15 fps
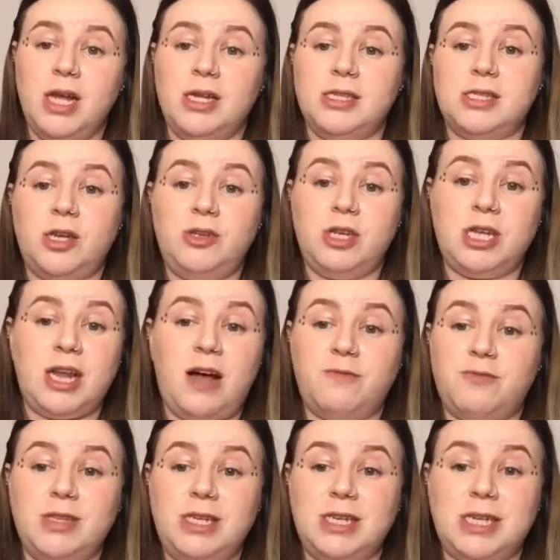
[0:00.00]
So you could have
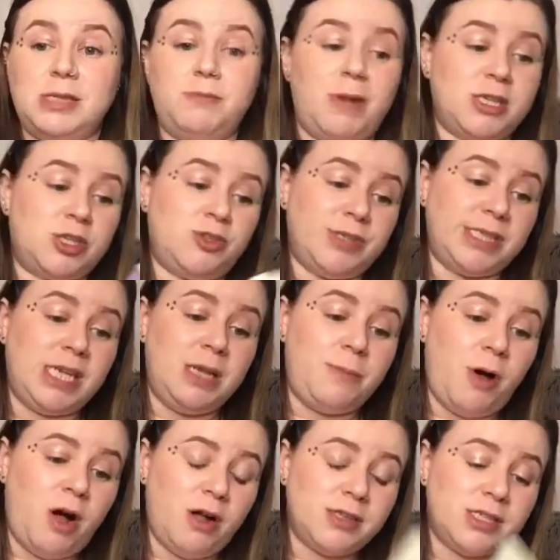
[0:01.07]
really nice magical tea
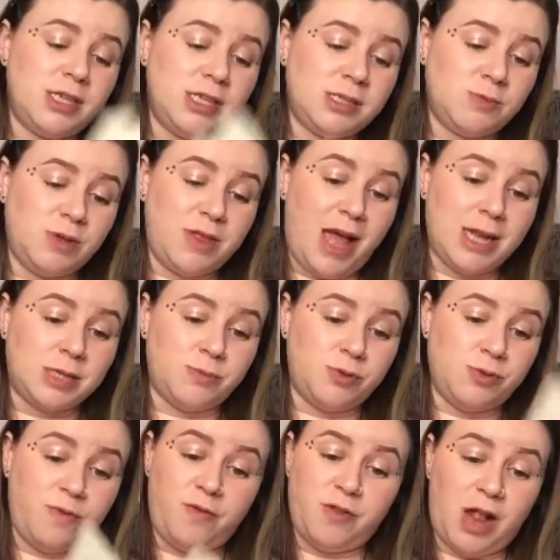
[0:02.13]
parties with
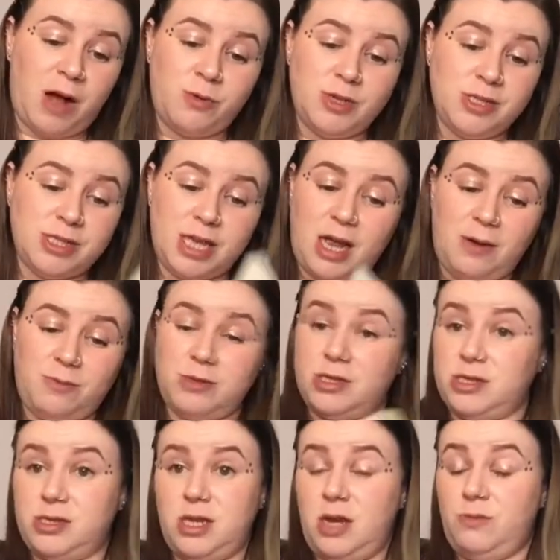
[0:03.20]
edible flowers. It
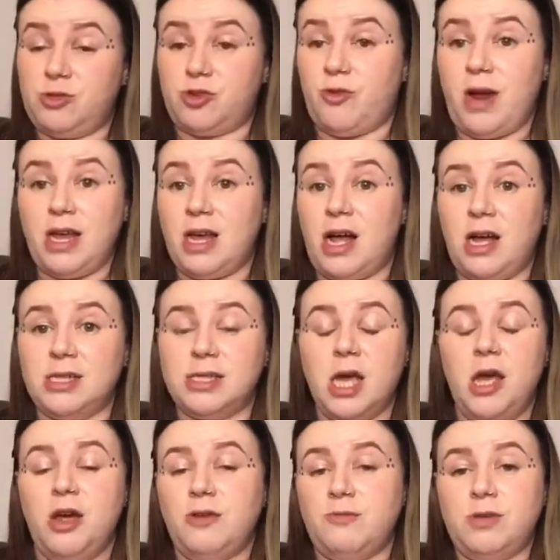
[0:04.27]
was it was great, guys.
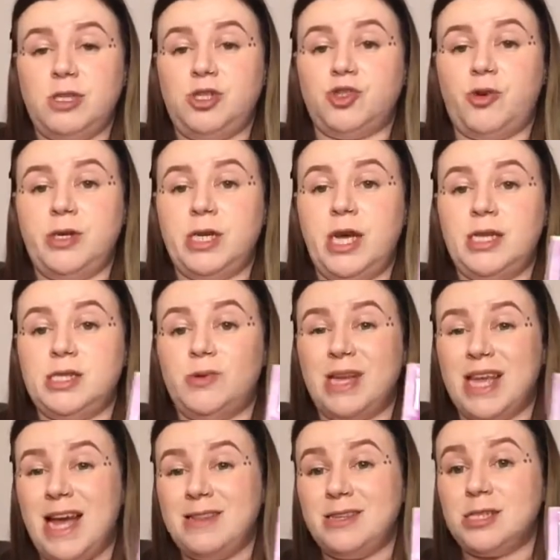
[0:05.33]
Really enjoyed it. So
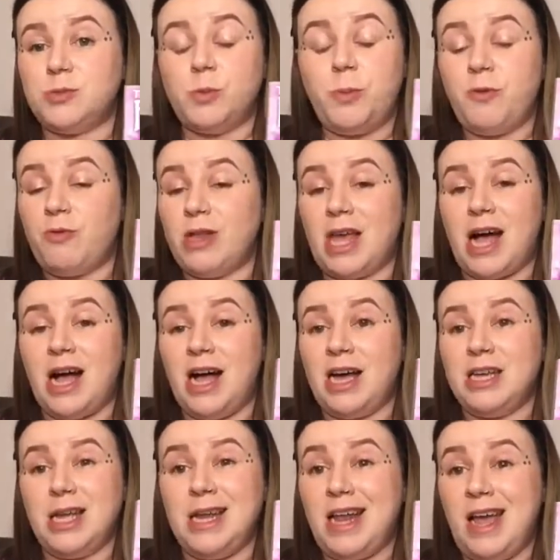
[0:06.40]
again, this would be really high,
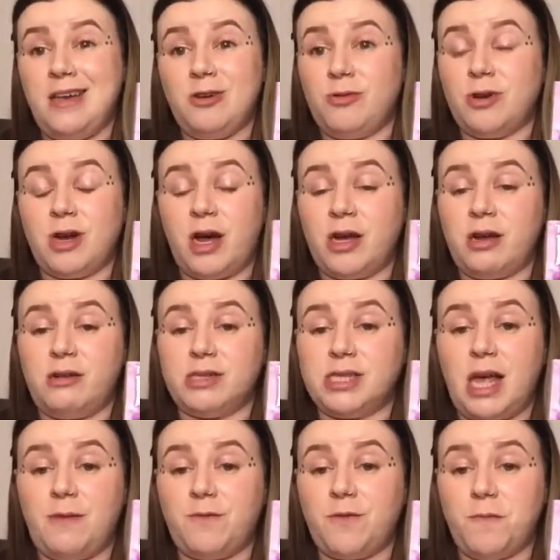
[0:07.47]
an eight or a nine out of
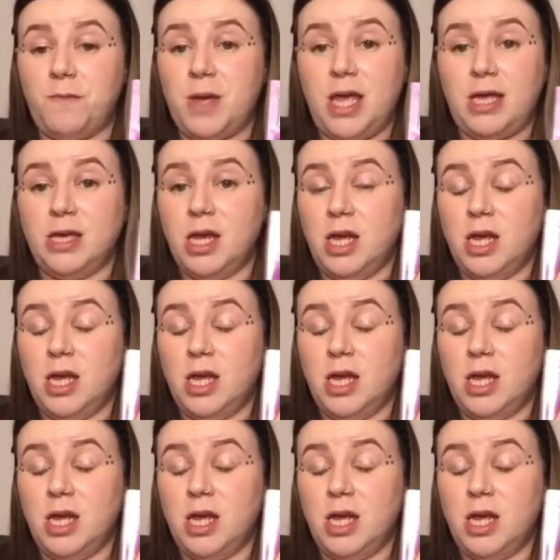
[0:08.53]
ten from me